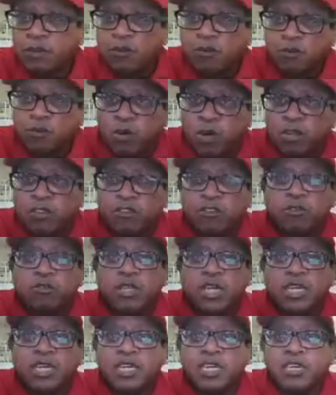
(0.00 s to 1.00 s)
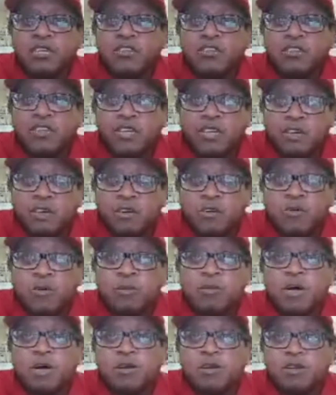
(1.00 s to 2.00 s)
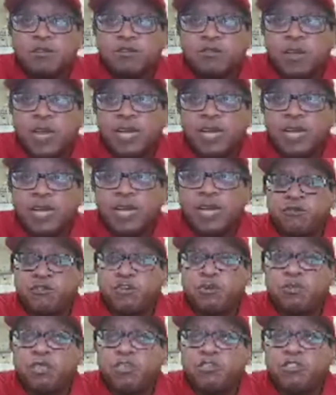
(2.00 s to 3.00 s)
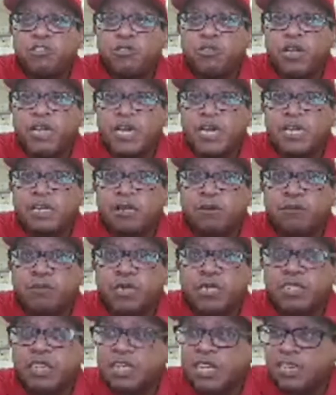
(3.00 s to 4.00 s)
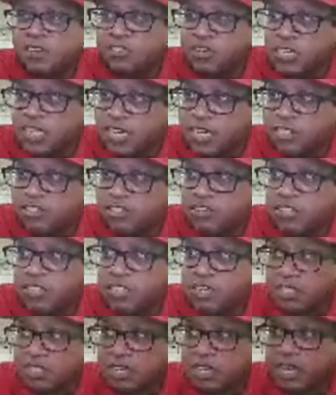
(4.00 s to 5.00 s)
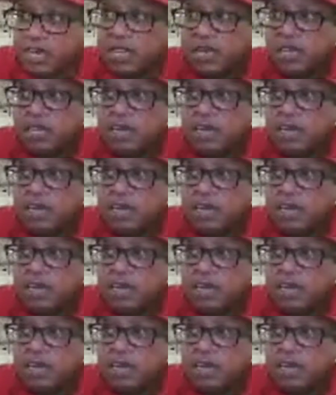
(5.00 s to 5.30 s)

What do they need to know about the fact that if you enjoy independent education today,